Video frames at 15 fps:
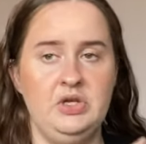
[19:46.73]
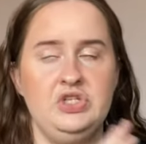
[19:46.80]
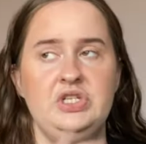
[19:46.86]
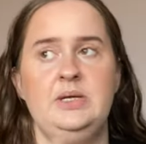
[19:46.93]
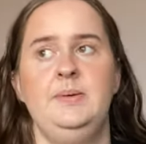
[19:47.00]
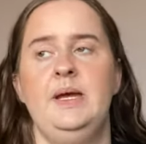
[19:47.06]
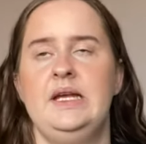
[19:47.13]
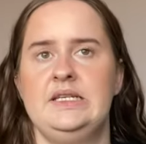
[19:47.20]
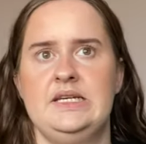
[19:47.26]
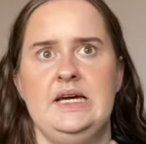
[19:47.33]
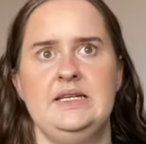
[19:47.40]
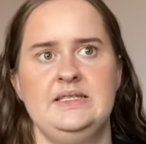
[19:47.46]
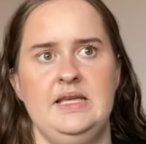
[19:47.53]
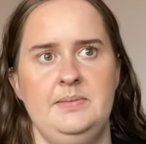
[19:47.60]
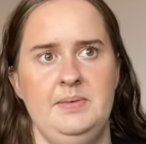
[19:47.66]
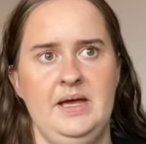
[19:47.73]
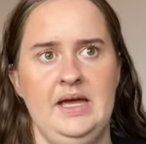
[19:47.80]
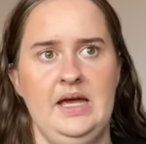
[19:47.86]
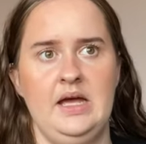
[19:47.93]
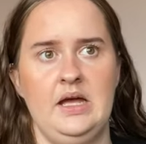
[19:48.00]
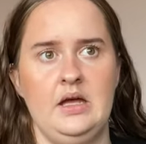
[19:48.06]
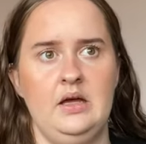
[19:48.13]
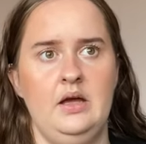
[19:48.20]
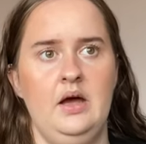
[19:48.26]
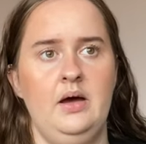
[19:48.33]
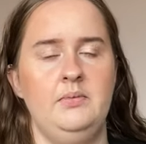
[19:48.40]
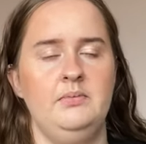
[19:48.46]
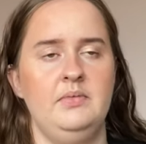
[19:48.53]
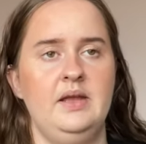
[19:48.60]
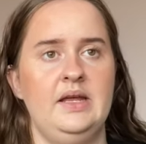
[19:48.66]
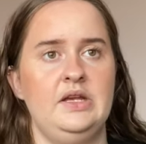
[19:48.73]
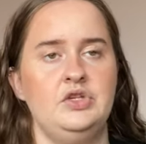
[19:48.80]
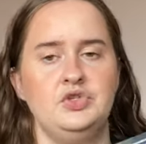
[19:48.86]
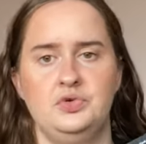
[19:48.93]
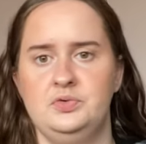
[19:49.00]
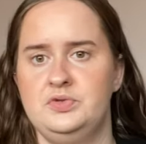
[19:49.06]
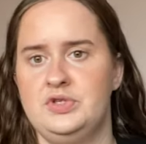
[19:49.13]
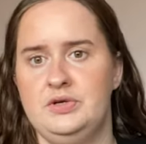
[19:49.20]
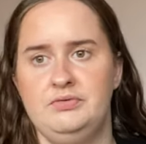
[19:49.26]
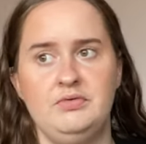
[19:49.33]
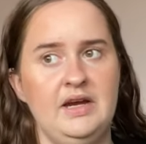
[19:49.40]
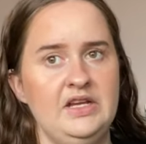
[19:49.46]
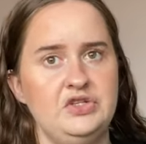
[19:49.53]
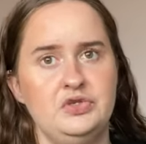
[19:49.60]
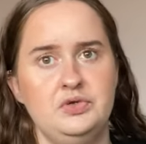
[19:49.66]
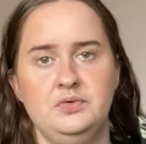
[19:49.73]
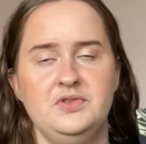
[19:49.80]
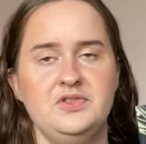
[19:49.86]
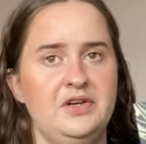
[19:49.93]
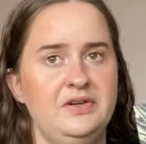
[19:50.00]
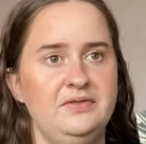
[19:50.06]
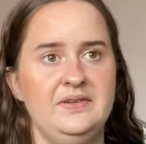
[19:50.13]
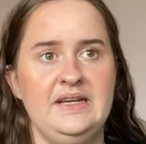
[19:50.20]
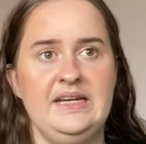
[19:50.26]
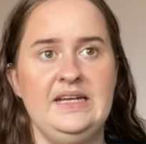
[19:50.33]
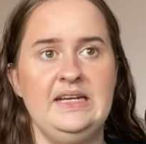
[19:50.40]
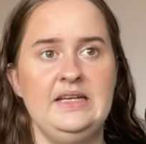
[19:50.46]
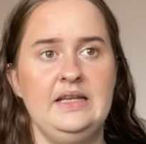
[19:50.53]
She picked it as their pick, um, like Georgia, Rachel, Sophie,